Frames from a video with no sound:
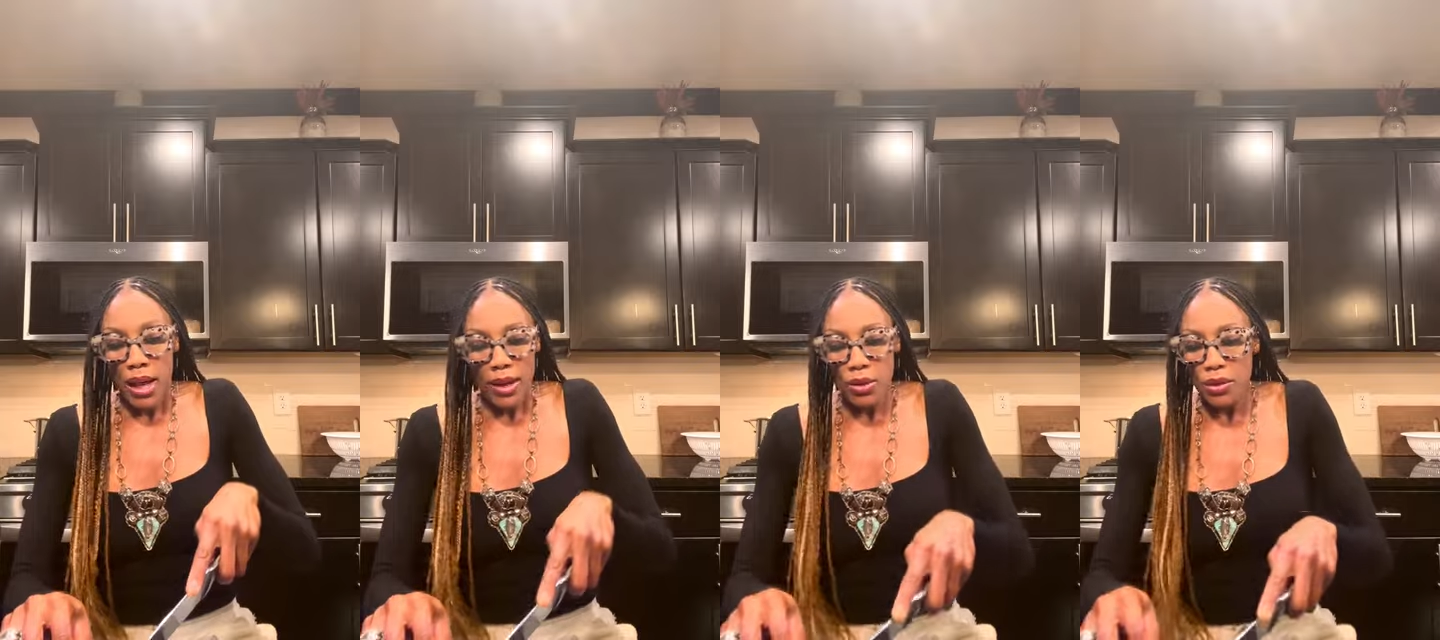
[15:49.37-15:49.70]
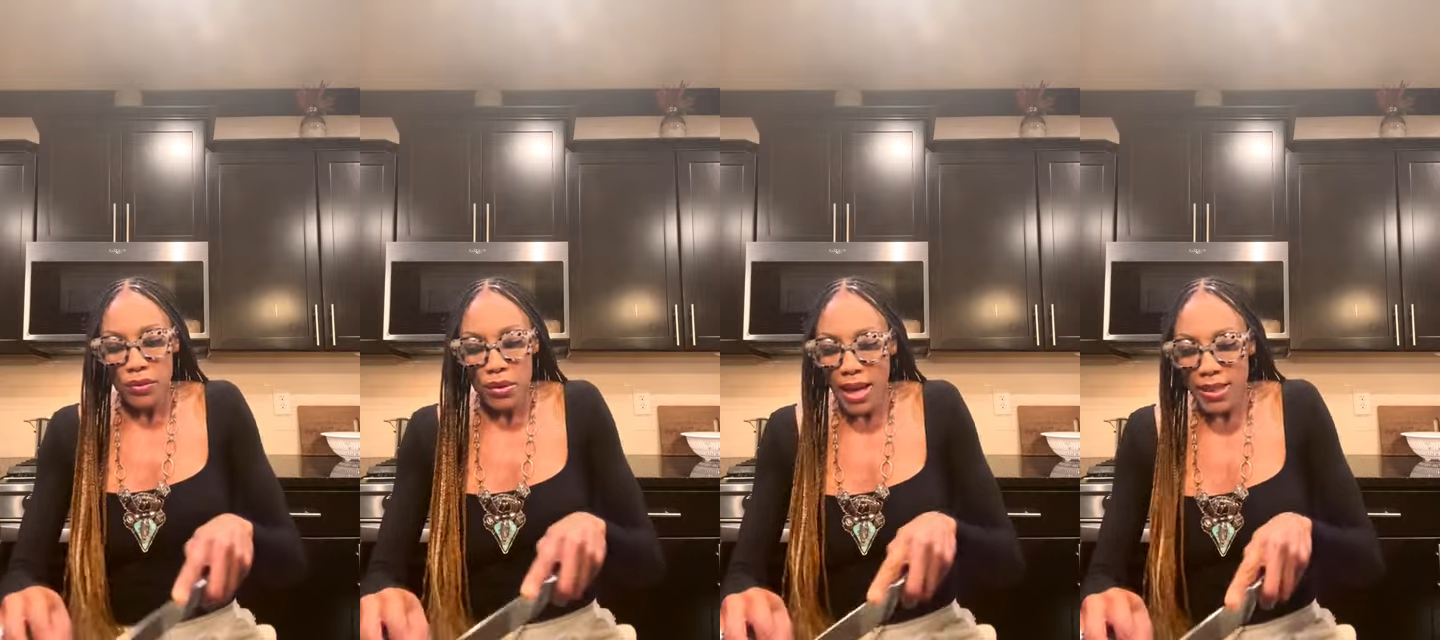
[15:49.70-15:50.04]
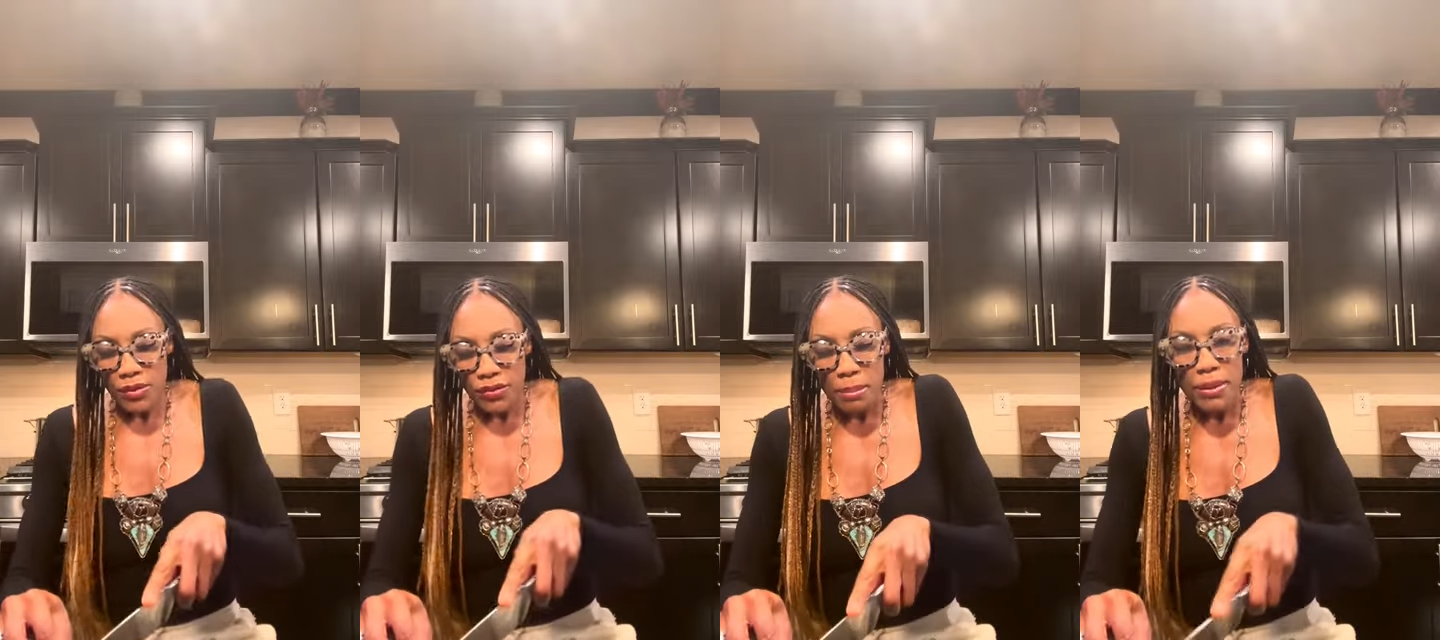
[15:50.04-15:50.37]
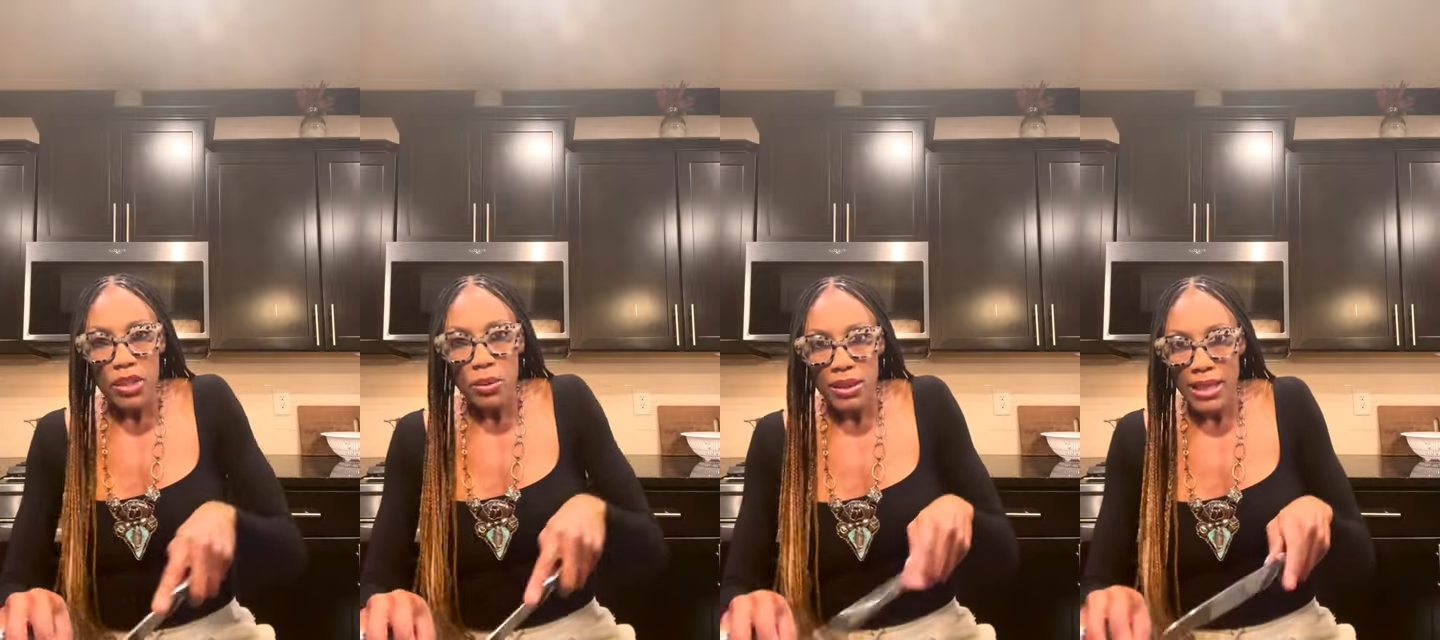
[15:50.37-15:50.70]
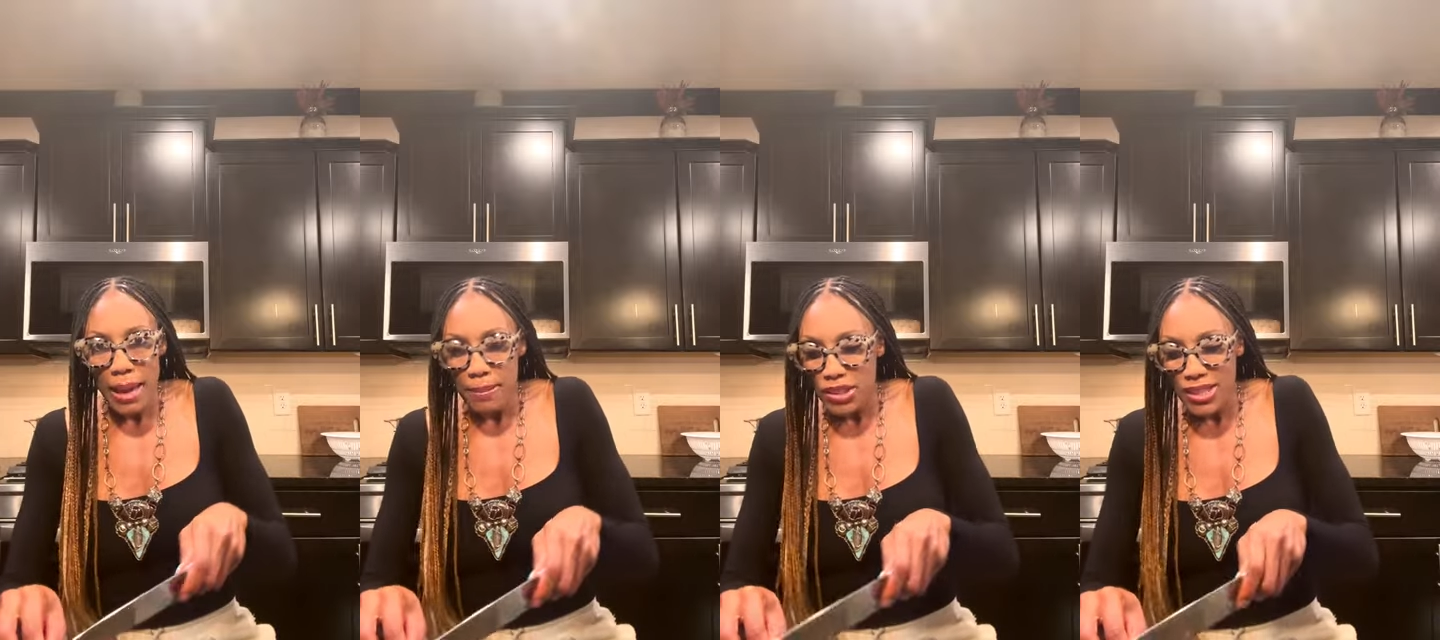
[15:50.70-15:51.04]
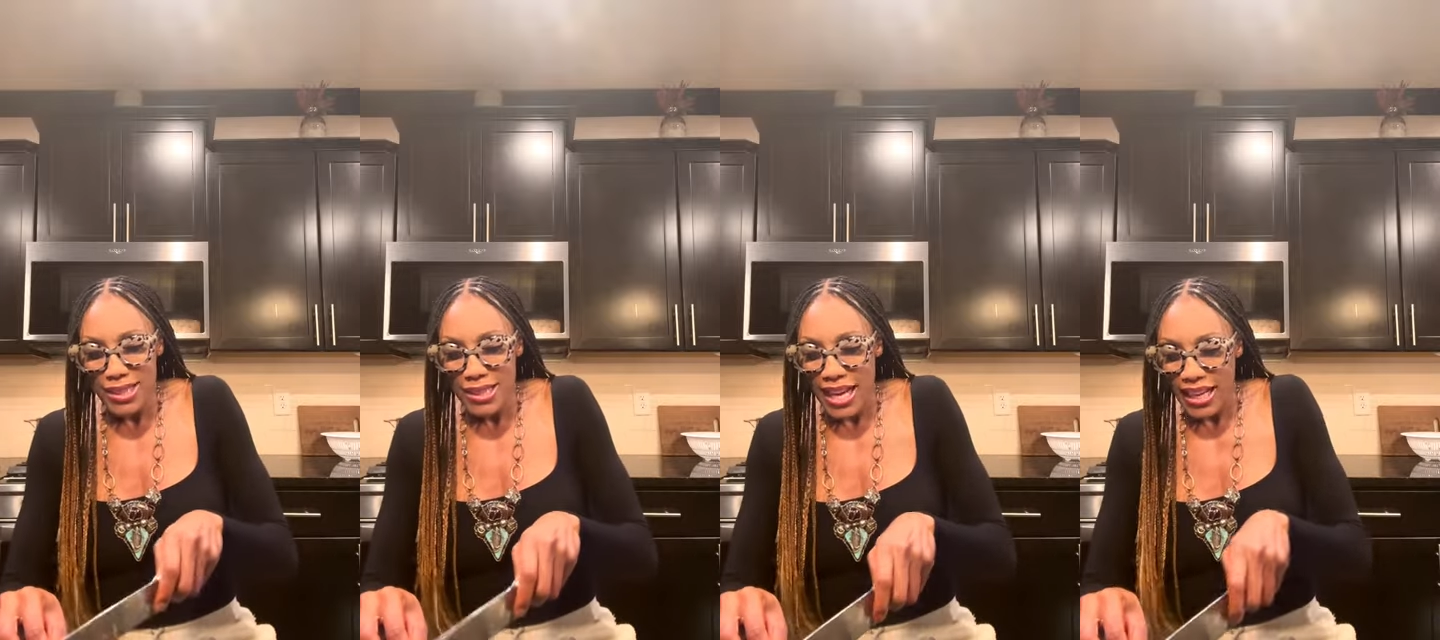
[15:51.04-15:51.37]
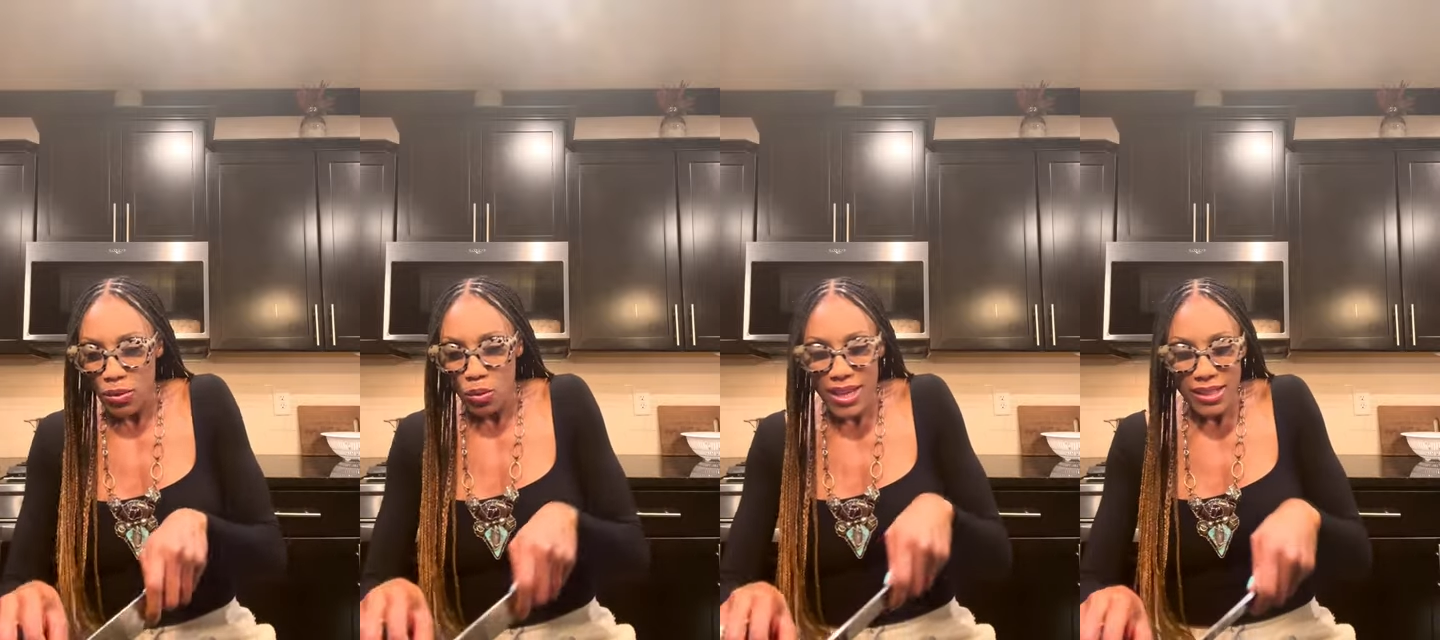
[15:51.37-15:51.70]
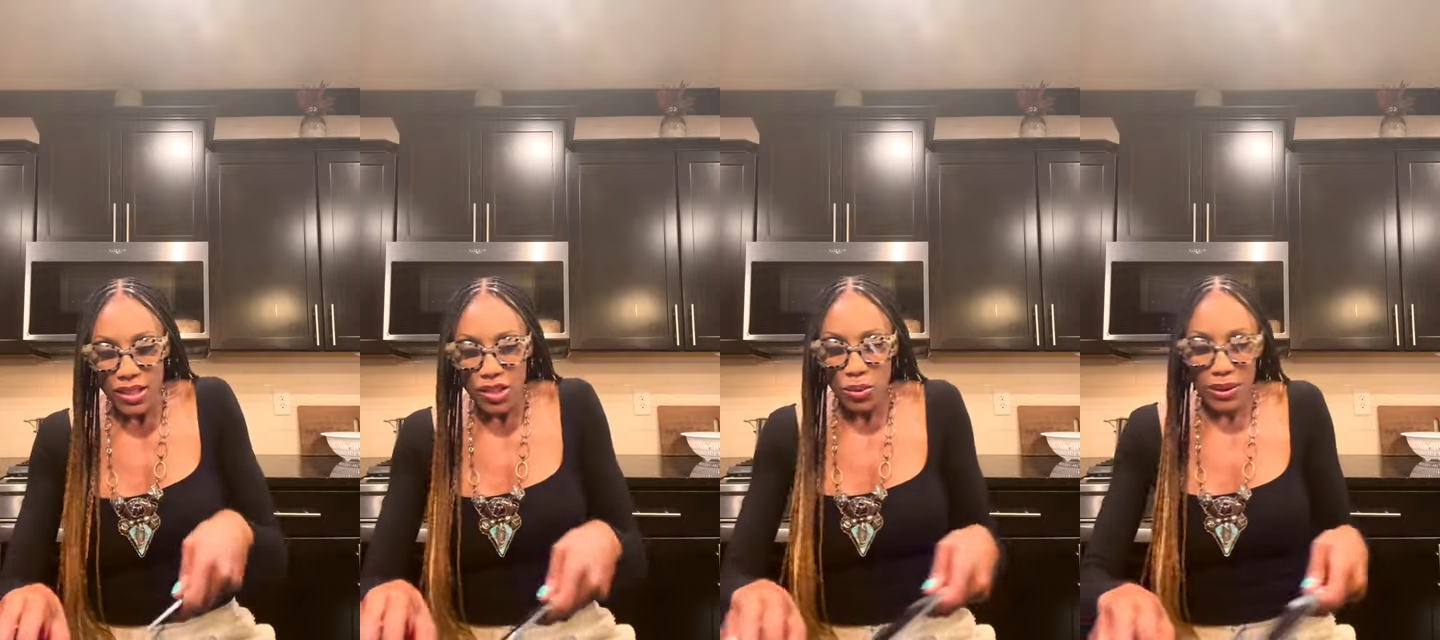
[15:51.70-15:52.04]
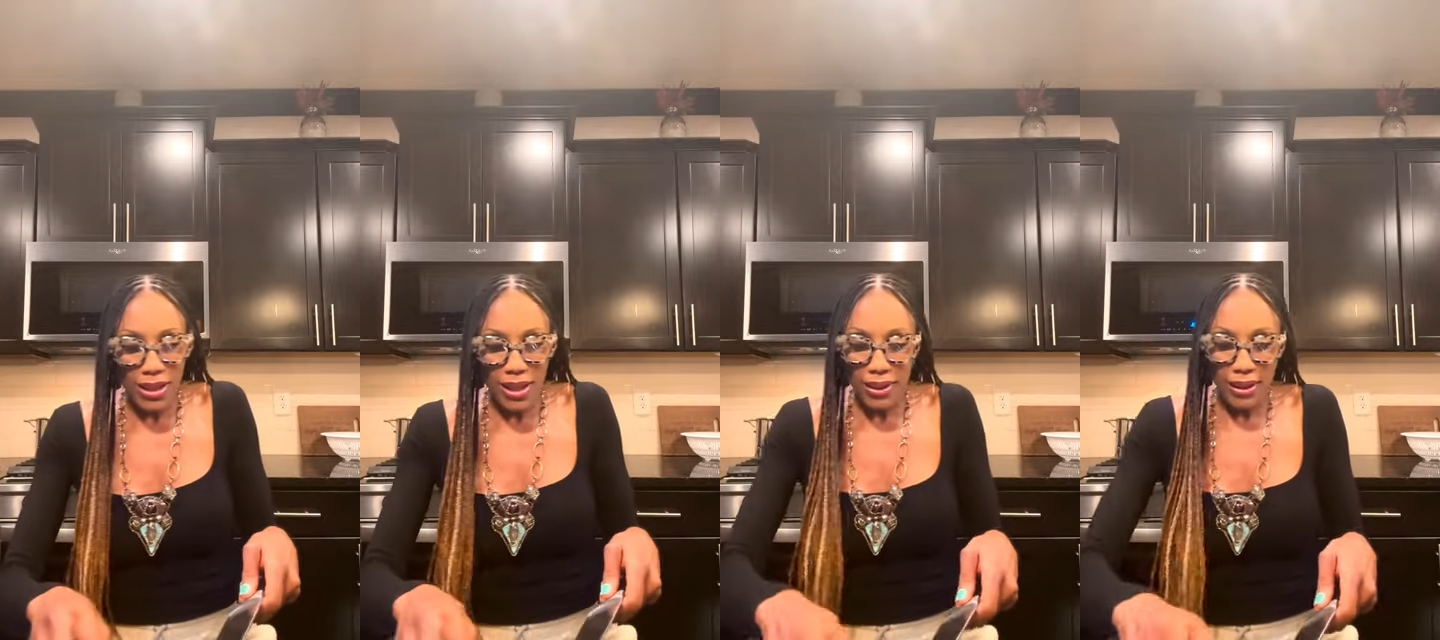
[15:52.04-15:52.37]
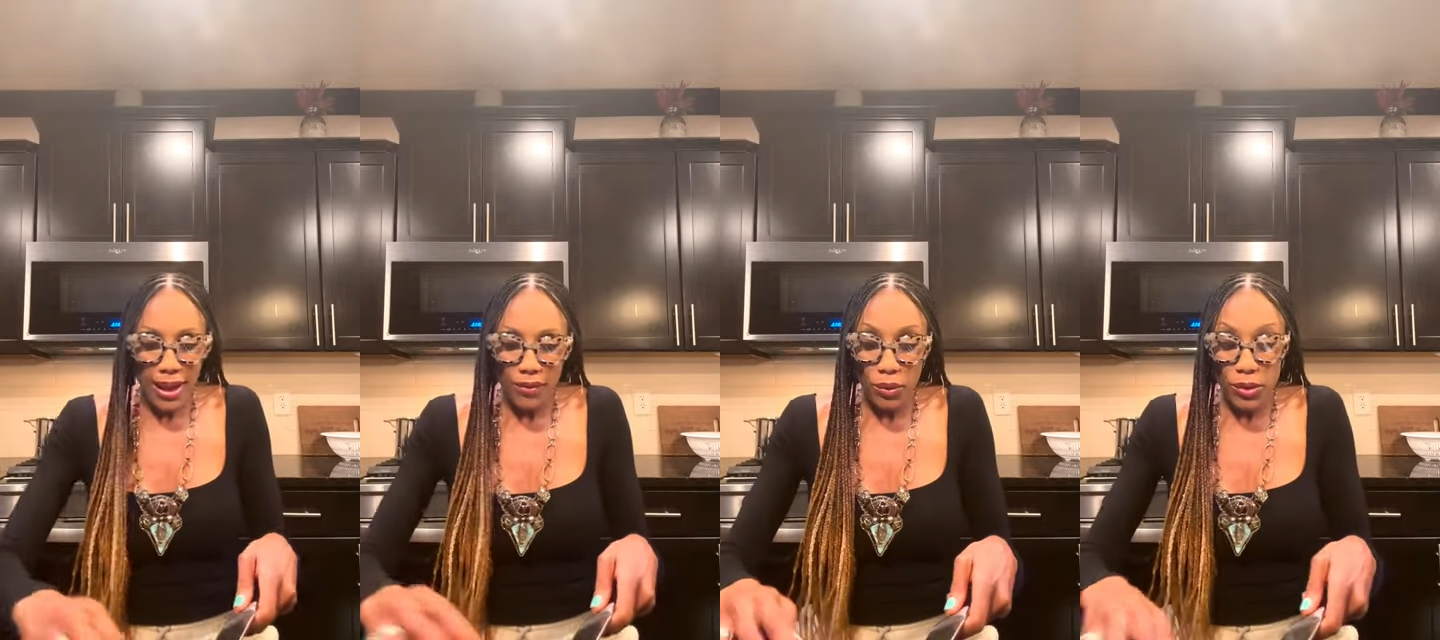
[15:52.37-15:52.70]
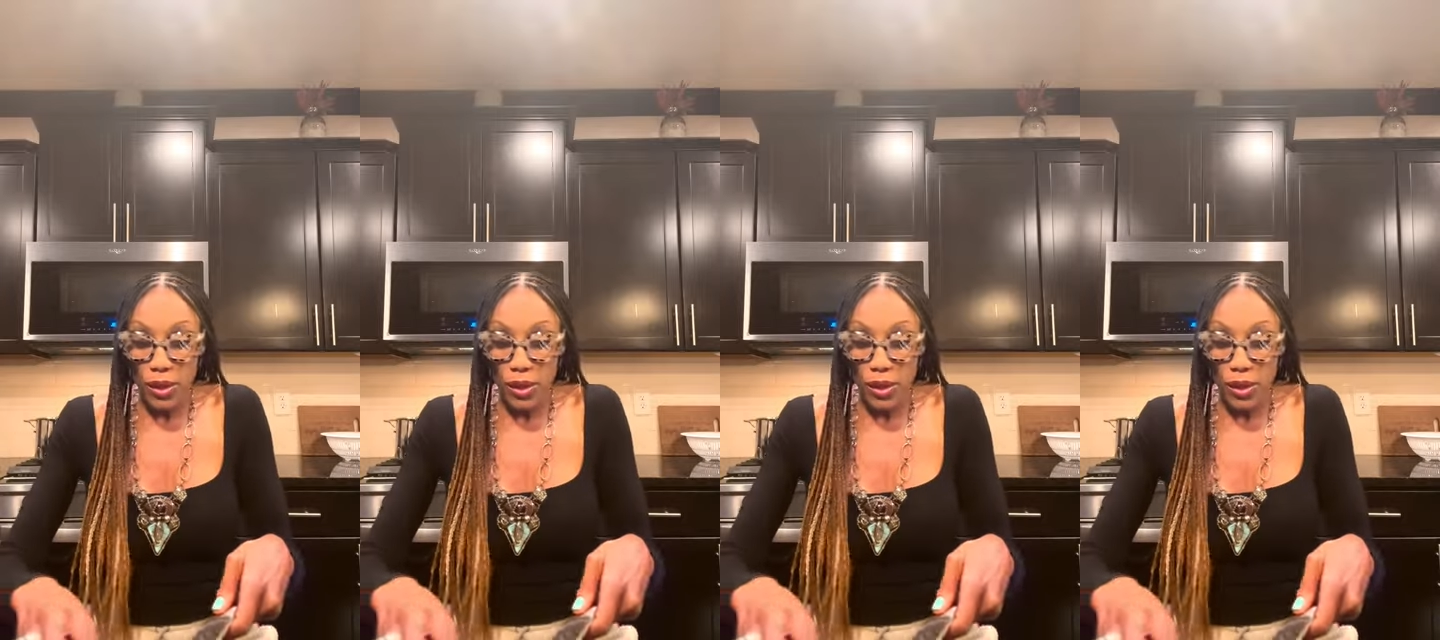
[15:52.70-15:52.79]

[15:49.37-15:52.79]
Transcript: I don't know if you guys are familiar with that, but she's taking resin to another level.